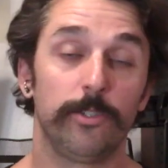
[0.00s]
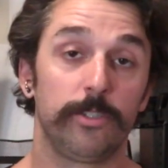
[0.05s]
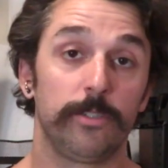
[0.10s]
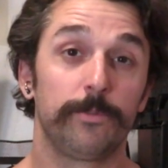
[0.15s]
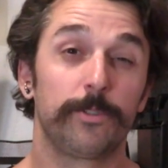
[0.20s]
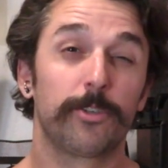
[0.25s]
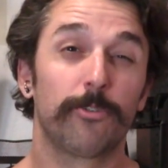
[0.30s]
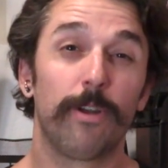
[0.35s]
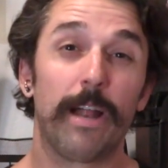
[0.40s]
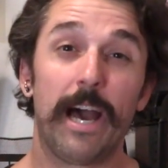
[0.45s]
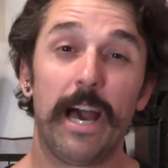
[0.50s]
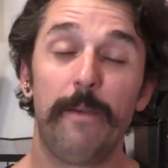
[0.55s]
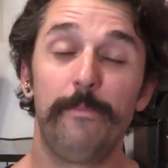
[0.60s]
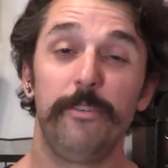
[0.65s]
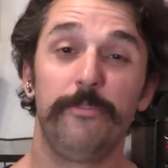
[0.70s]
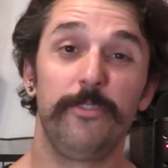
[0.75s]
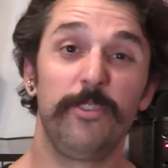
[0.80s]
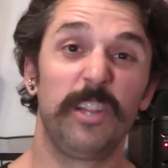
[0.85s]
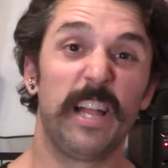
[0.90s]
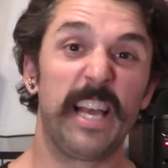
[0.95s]
subscribe
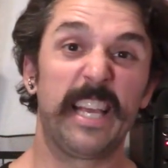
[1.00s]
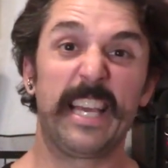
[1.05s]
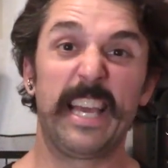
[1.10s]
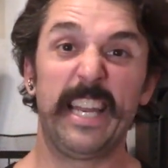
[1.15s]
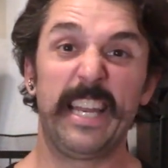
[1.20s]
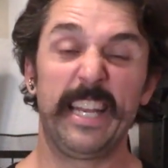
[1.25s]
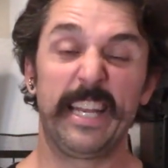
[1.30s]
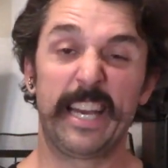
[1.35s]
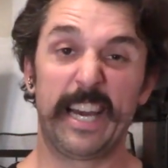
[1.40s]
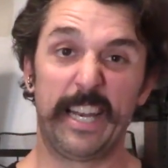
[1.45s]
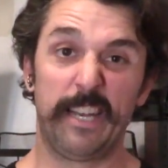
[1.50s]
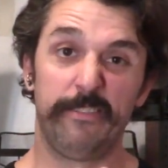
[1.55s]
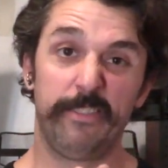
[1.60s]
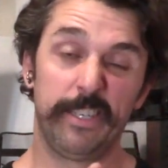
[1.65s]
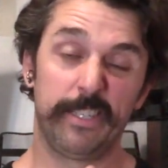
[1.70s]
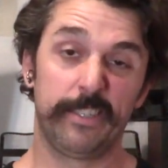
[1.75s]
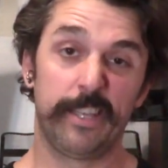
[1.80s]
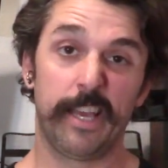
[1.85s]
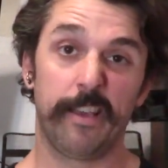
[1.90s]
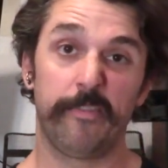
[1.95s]
if you like getting kind of
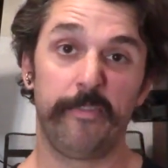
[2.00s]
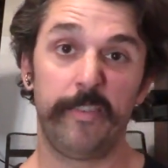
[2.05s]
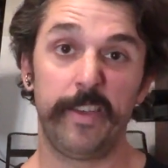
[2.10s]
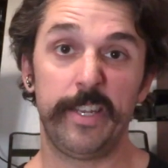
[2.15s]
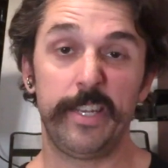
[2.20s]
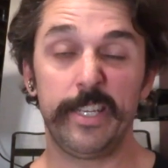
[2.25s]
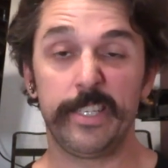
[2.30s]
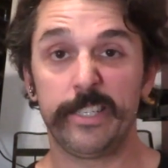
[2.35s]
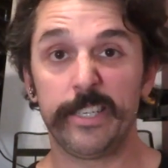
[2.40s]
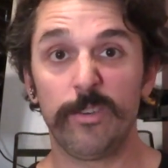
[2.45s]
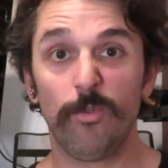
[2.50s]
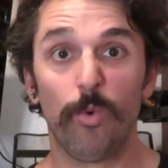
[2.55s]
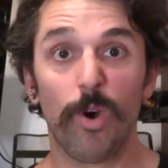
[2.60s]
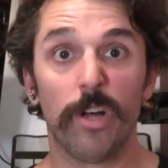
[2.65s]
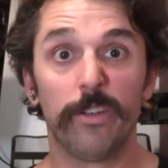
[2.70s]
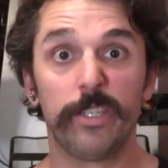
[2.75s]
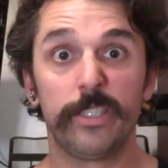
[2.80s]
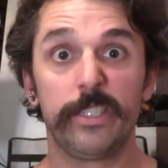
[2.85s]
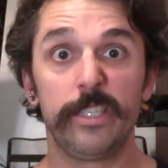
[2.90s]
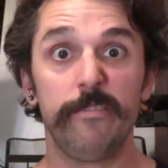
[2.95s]
this like fitnessy,
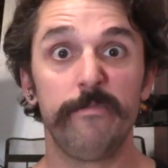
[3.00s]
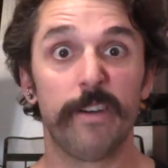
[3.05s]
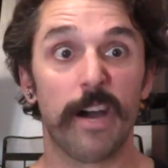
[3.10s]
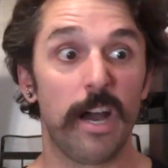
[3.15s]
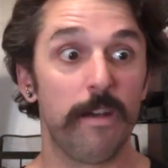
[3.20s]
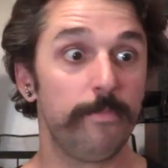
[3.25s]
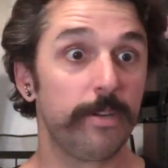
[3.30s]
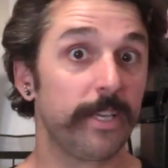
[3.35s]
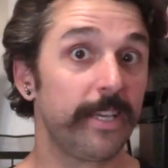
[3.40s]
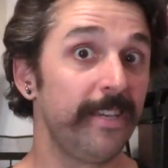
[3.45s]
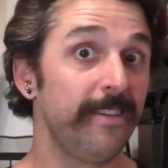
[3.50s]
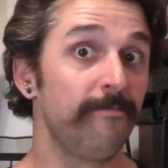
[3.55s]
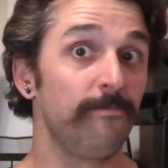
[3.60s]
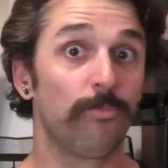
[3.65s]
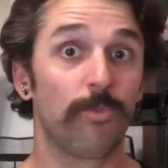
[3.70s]
wellnessy vibe. Again,